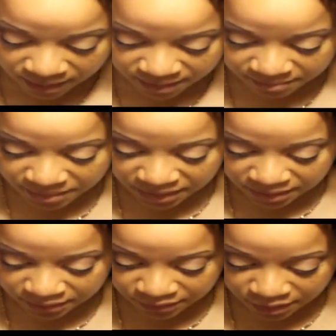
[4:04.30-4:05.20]
Um,
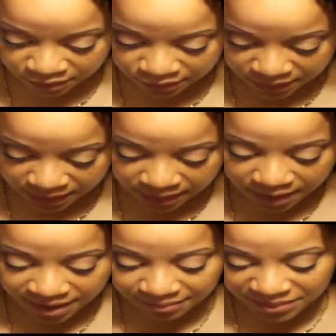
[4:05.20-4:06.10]
another color that I
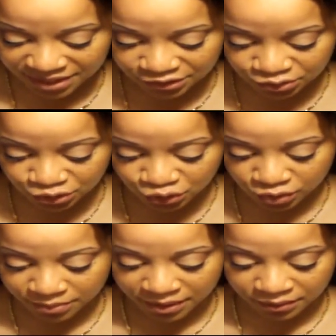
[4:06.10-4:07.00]
got, I'm not too
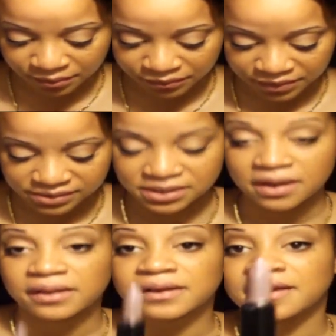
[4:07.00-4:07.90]
sure about this
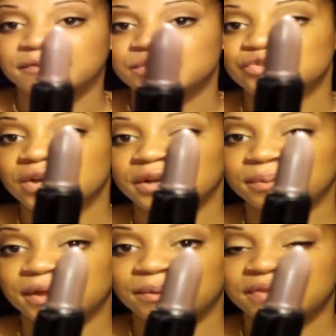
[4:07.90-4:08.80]
color. I've been trying to
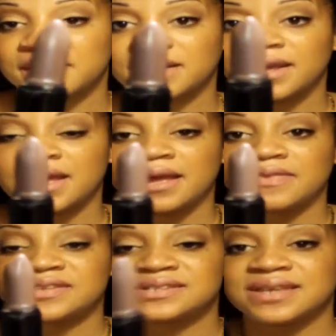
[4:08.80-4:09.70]
play with it.
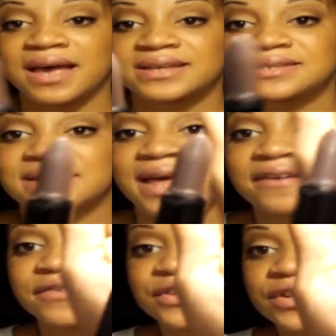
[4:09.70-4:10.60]
This is Iced
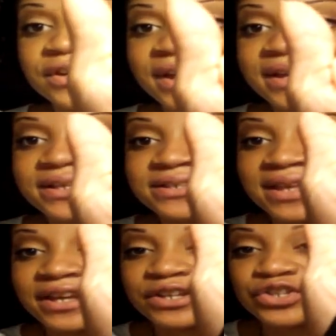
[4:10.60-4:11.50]
Lavender, and
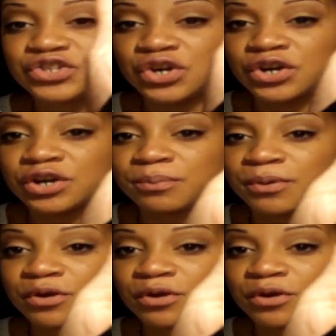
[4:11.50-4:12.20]
it's like a dark